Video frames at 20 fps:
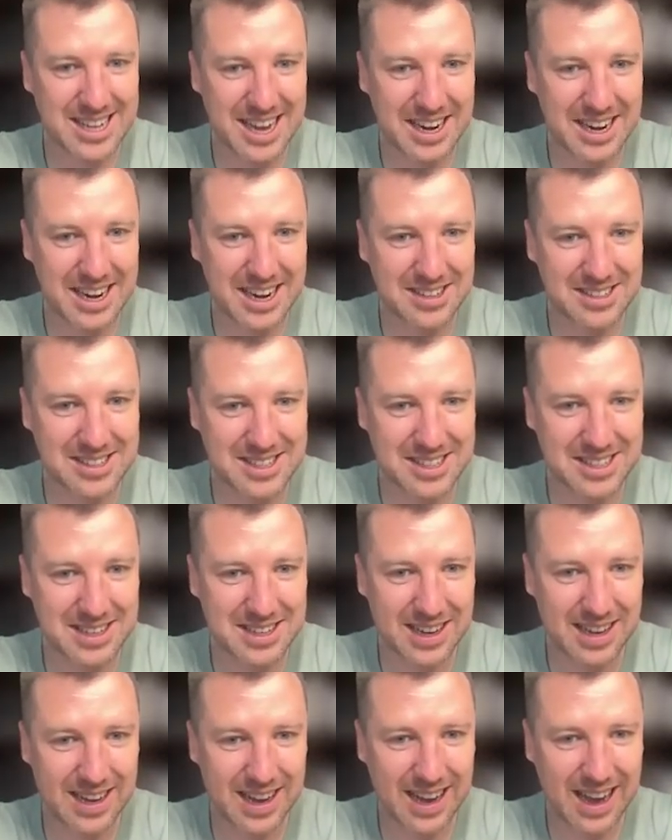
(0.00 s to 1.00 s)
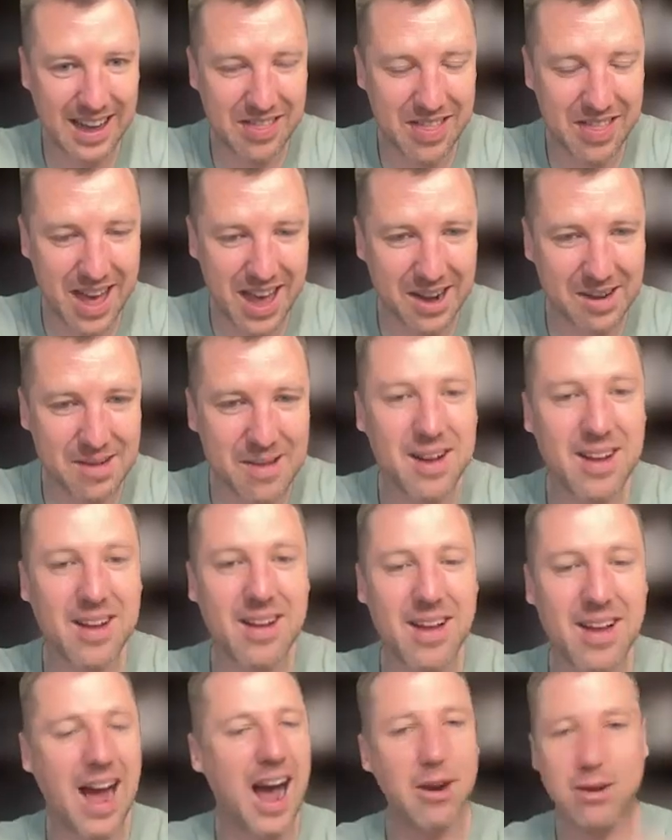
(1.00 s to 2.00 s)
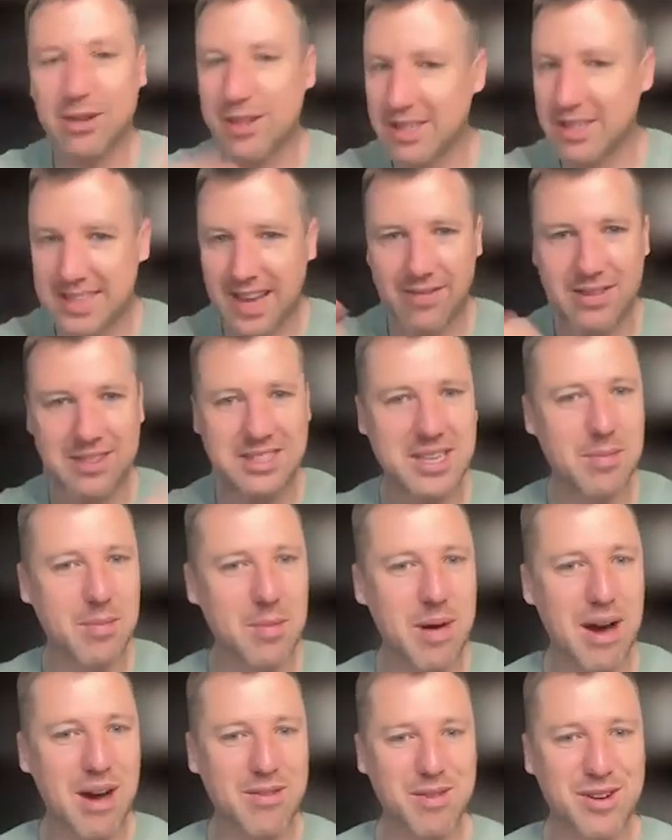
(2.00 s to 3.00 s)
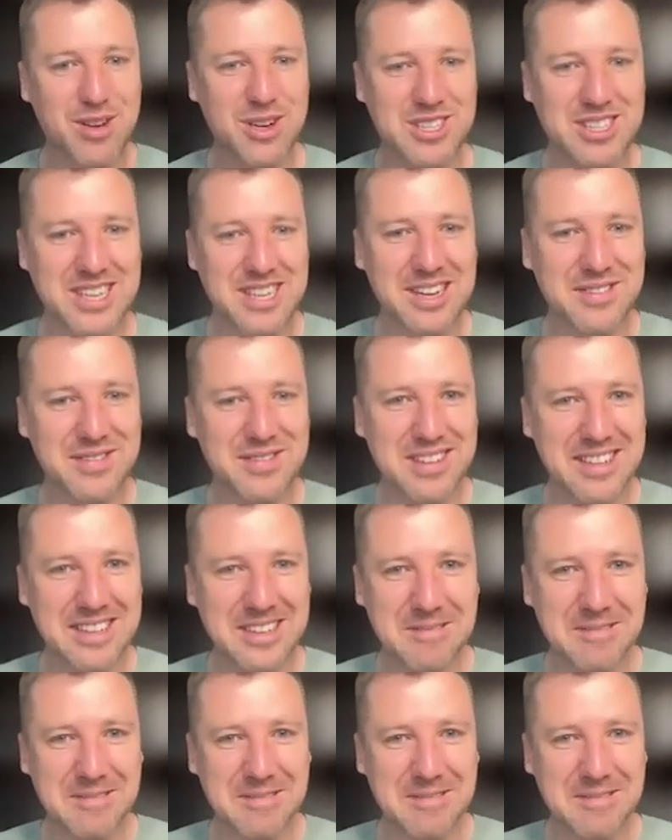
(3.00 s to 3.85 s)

standout, and then how did the sevens come about for yourself?